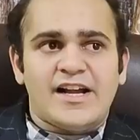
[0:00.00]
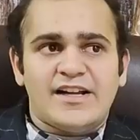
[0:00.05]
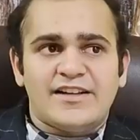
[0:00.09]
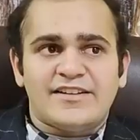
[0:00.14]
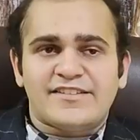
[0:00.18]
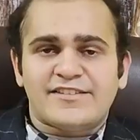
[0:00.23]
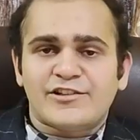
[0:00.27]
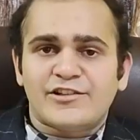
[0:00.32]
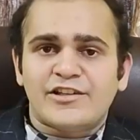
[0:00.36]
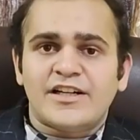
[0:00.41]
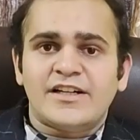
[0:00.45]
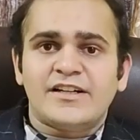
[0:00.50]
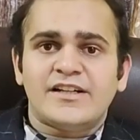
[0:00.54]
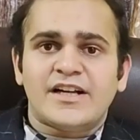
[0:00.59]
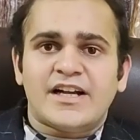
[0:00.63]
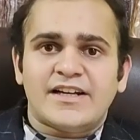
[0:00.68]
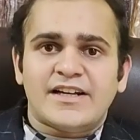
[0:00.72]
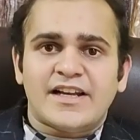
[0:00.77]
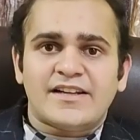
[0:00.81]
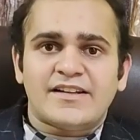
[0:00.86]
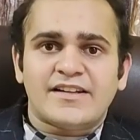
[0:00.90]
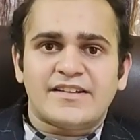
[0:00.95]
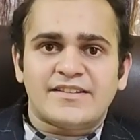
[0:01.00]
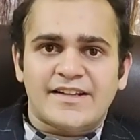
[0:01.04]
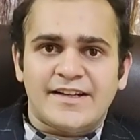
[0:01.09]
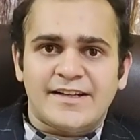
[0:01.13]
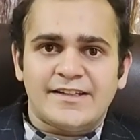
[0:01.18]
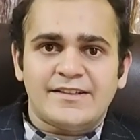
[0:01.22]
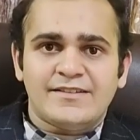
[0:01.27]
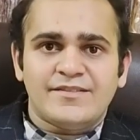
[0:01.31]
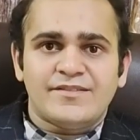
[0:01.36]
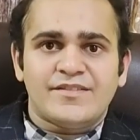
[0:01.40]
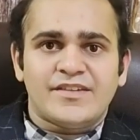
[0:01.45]
I also learned another
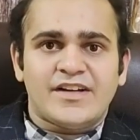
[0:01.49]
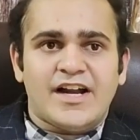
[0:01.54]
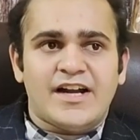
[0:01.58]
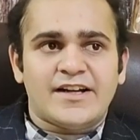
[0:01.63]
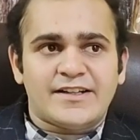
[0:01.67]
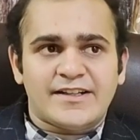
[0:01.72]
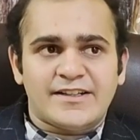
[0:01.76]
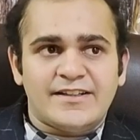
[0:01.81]
thing at